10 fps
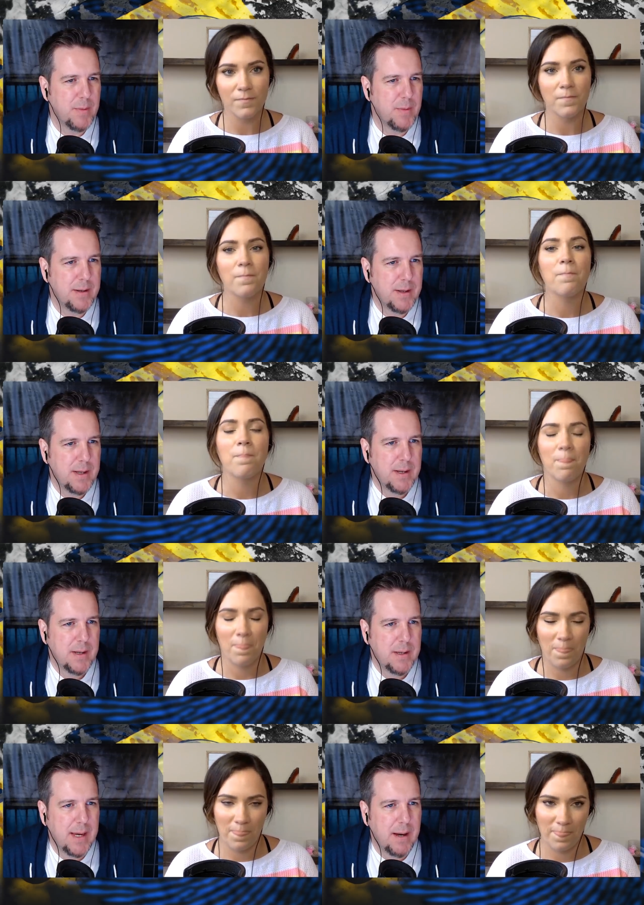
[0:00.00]
Speaker 1: That
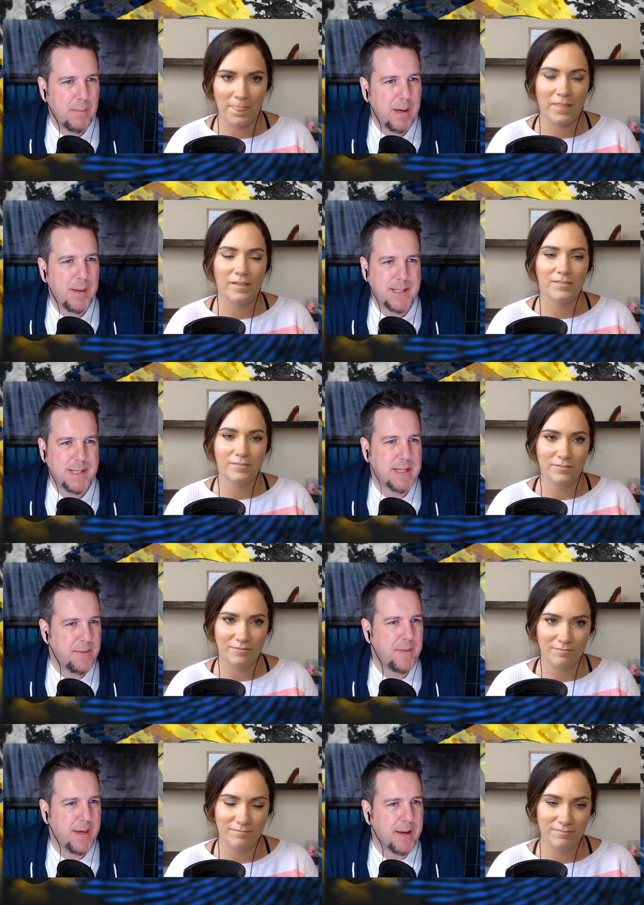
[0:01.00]
yeah, maybe he did
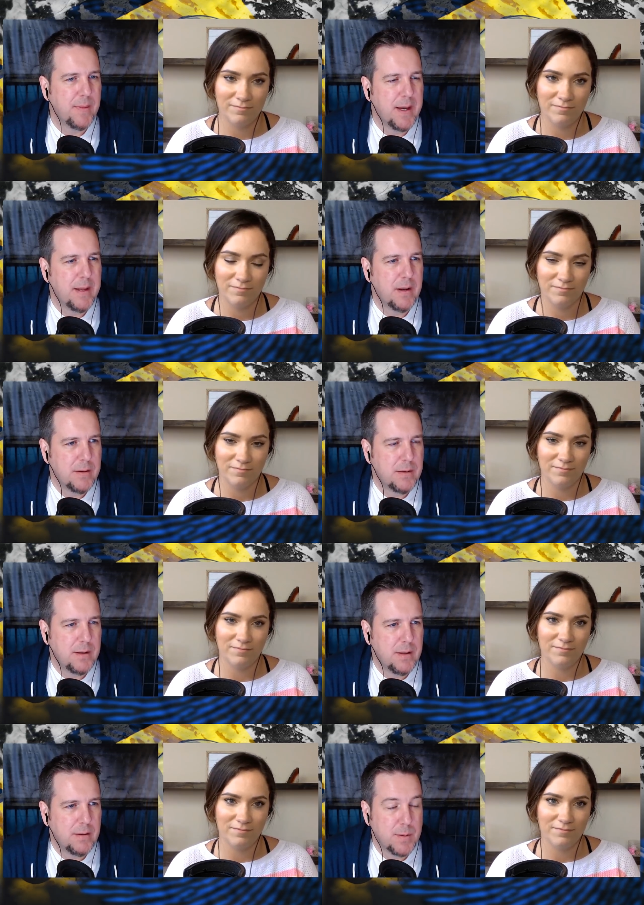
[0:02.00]
think that
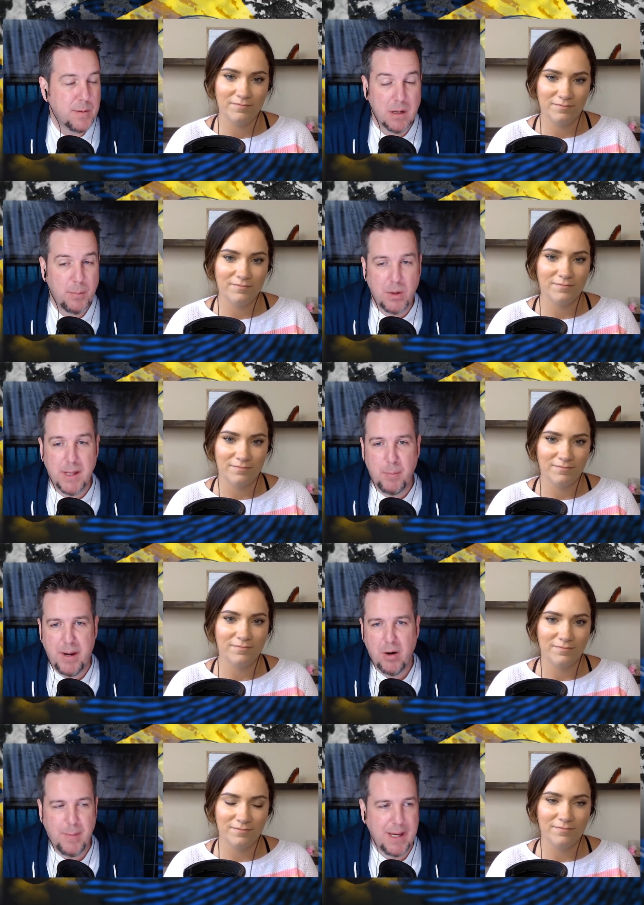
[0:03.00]
you know he was going to pull like a
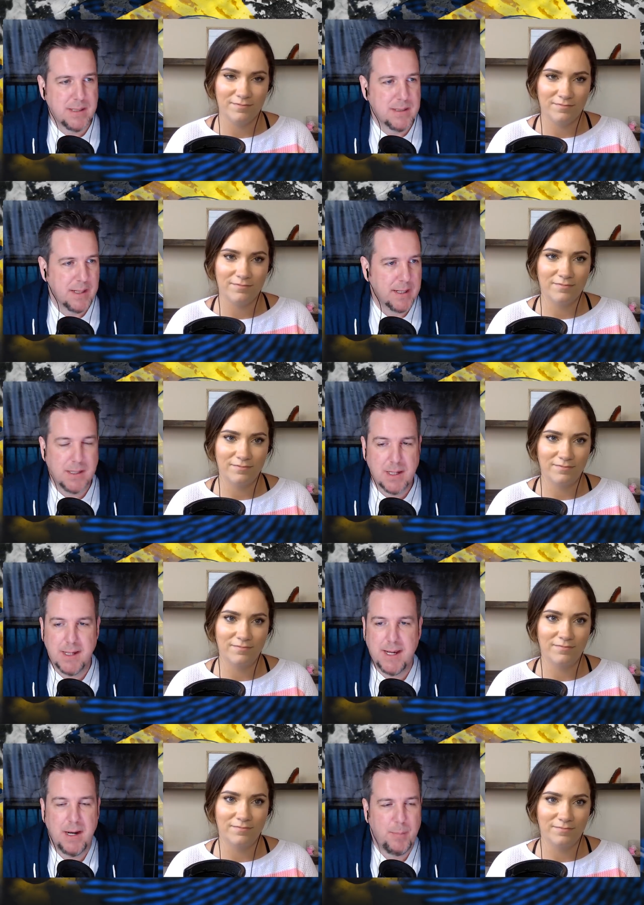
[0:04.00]
Perry Mason, like he's going
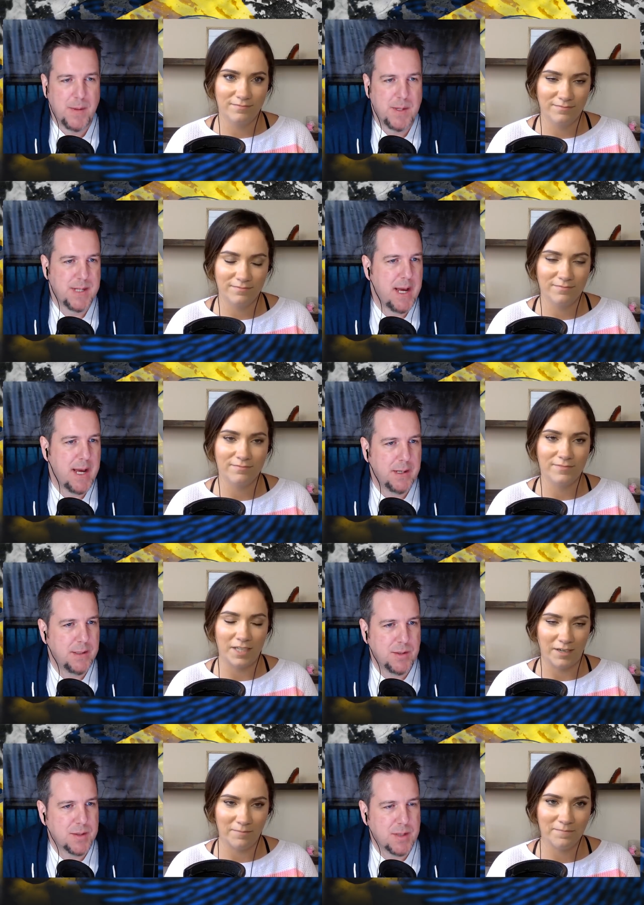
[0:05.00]
to get up on the stand yeah. and
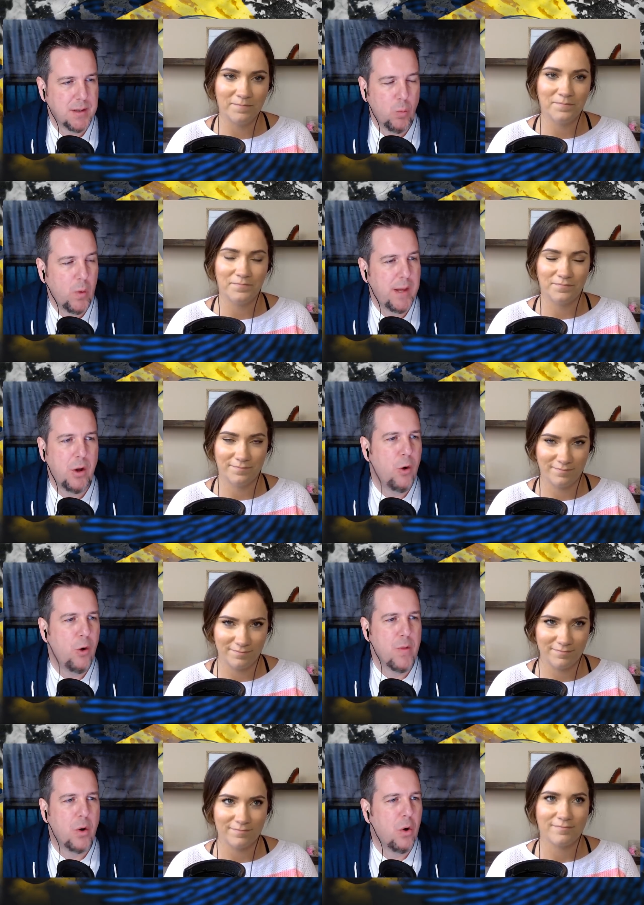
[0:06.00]
he's just going to win
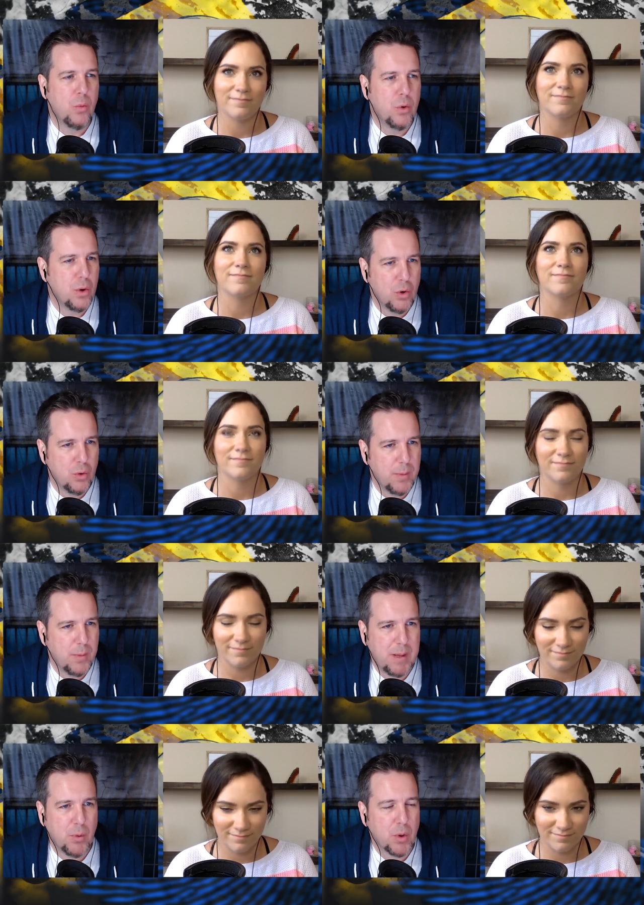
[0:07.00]
over the whole room,
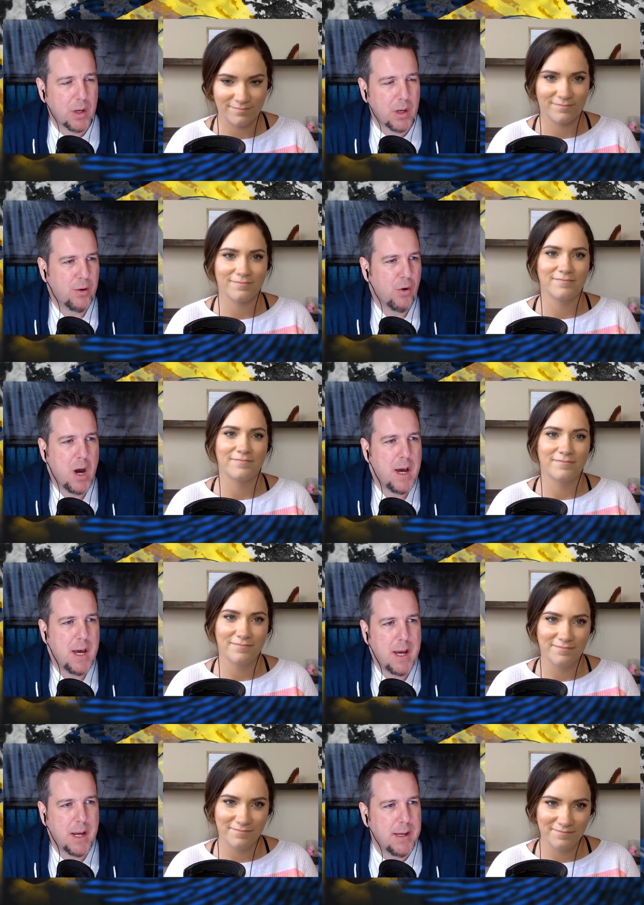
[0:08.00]
and people are going to be
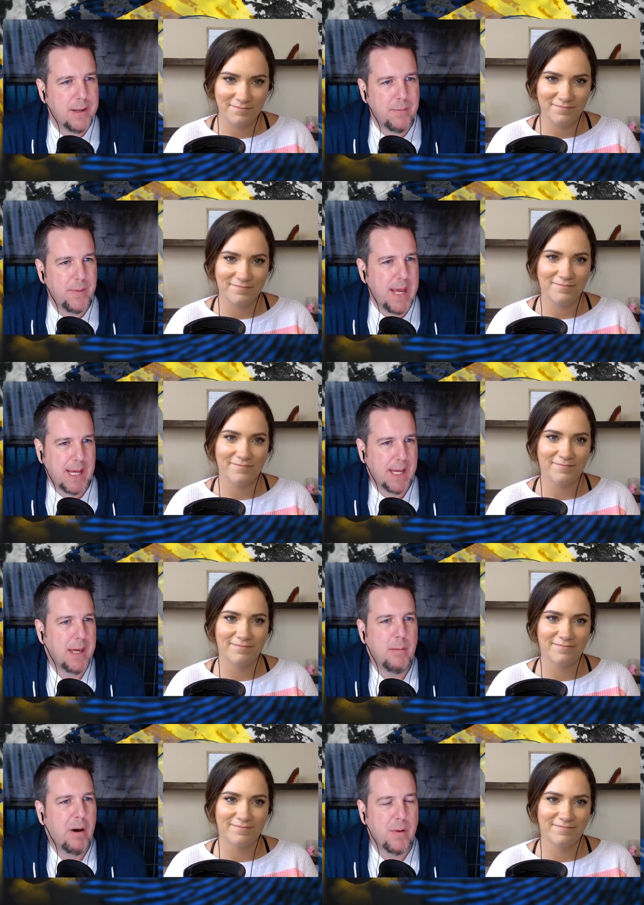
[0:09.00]
crying and thanking
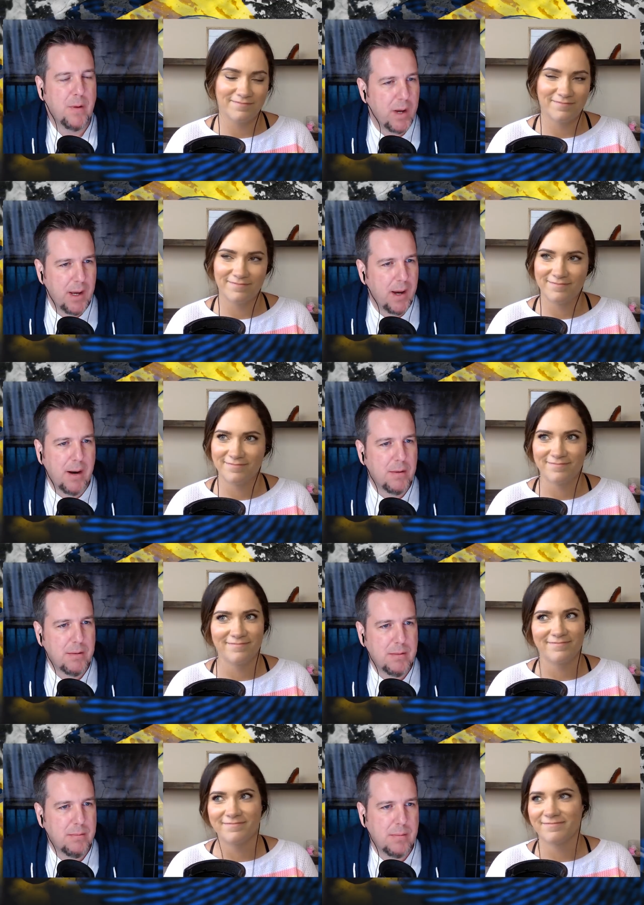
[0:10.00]
him on their way out.
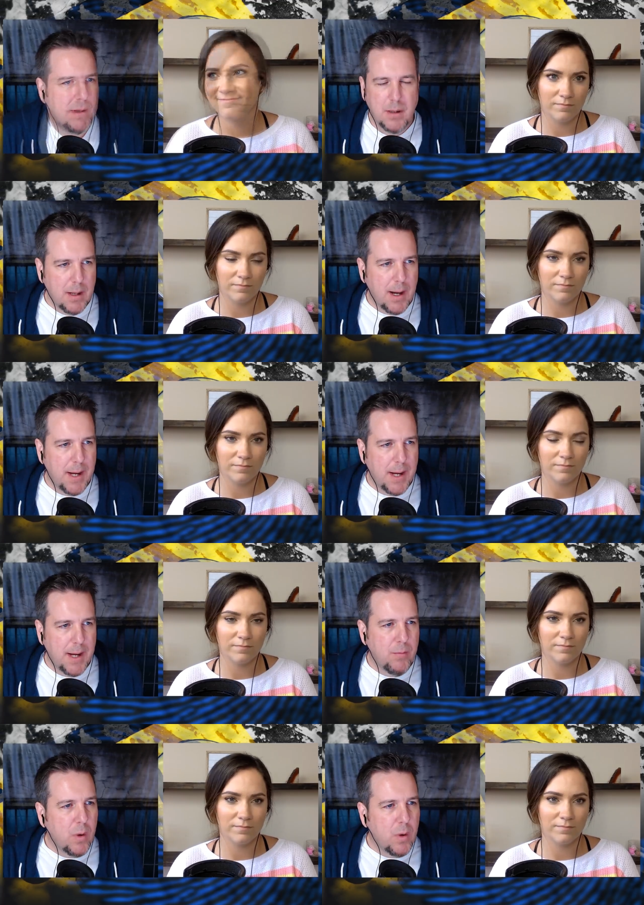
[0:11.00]
I do
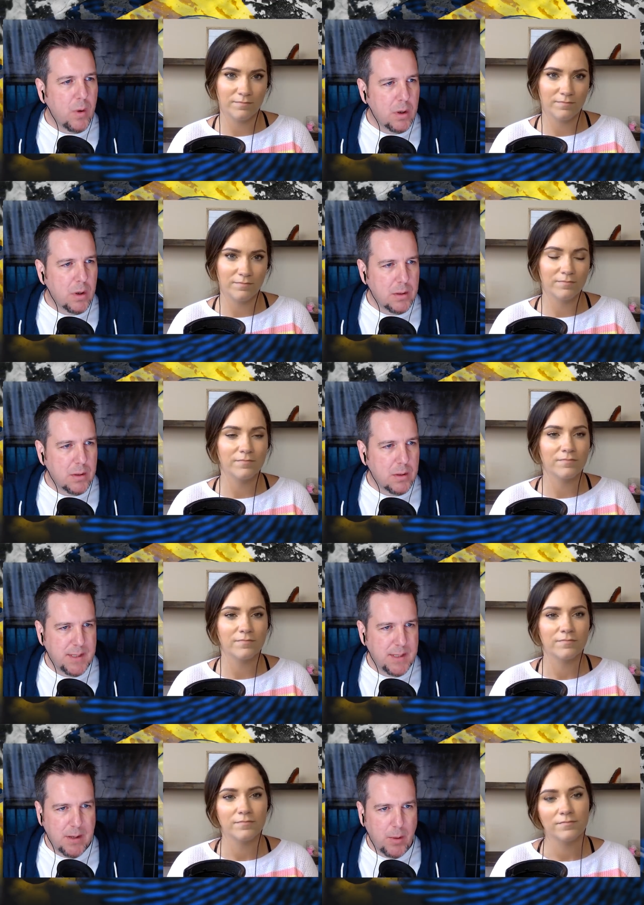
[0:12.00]
have one more little
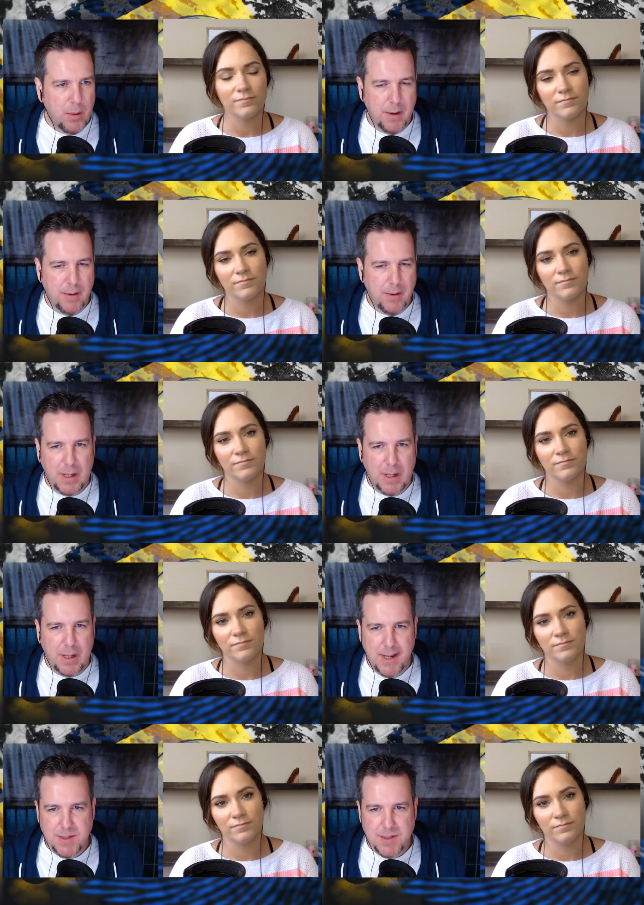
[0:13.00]
tidbit I want to cover about this
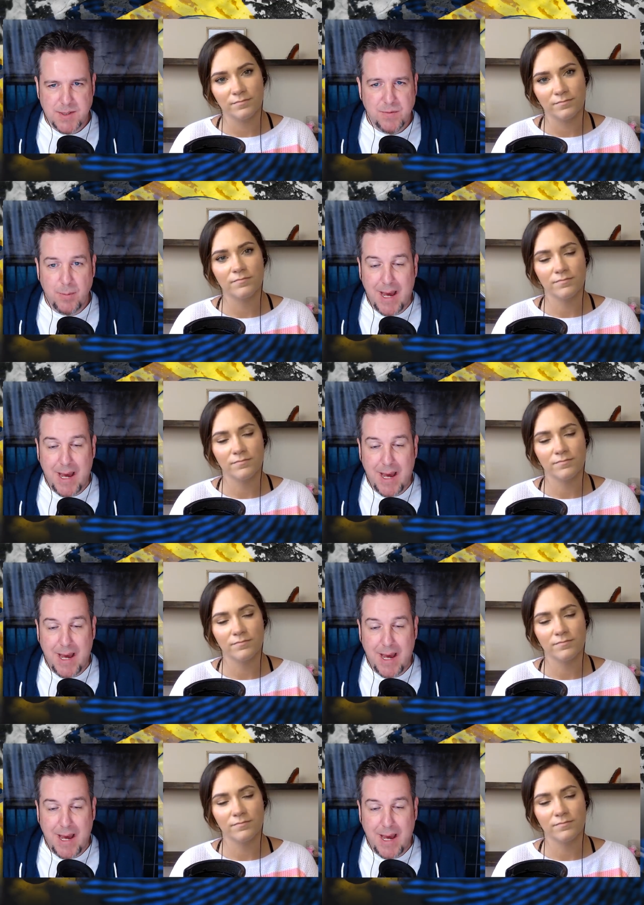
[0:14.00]
case. This is from